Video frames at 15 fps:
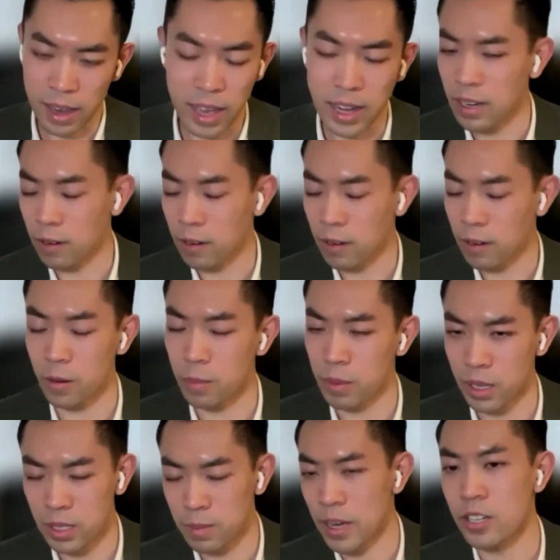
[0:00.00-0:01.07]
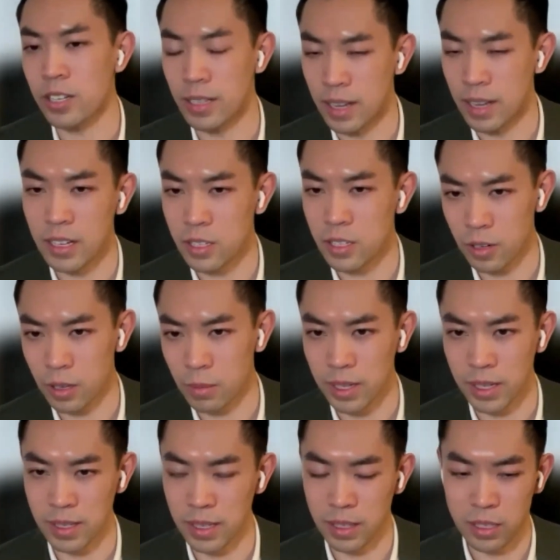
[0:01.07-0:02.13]
any career, but especially dentistry,
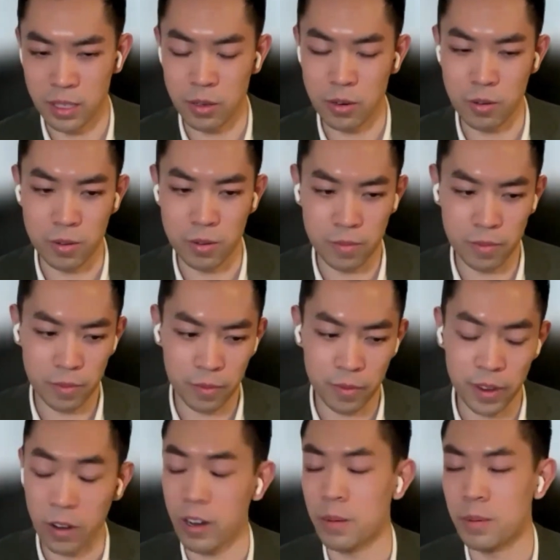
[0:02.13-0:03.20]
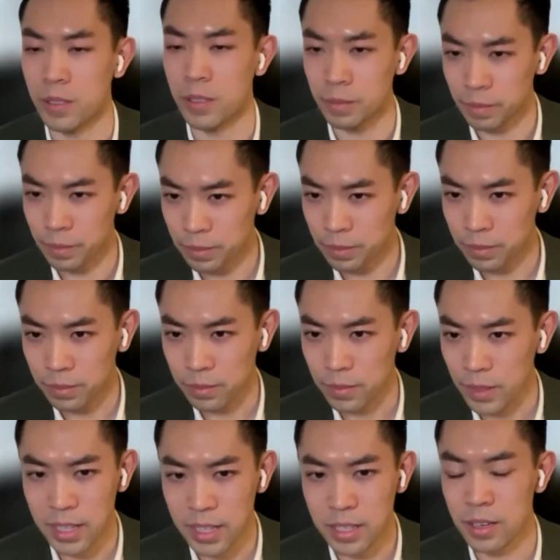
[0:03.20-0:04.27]
because it's so variable.
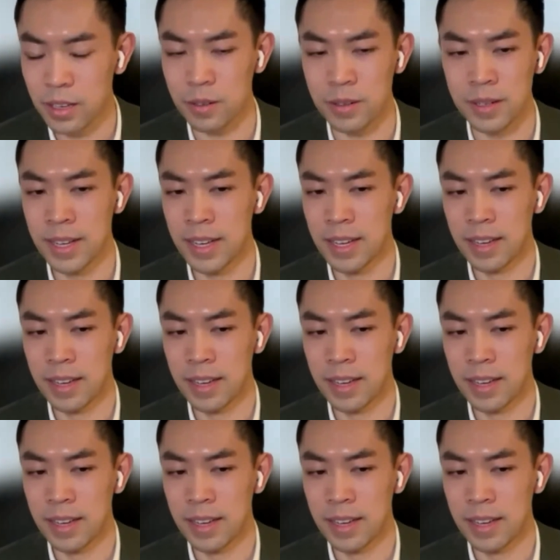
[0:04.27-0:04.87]
And so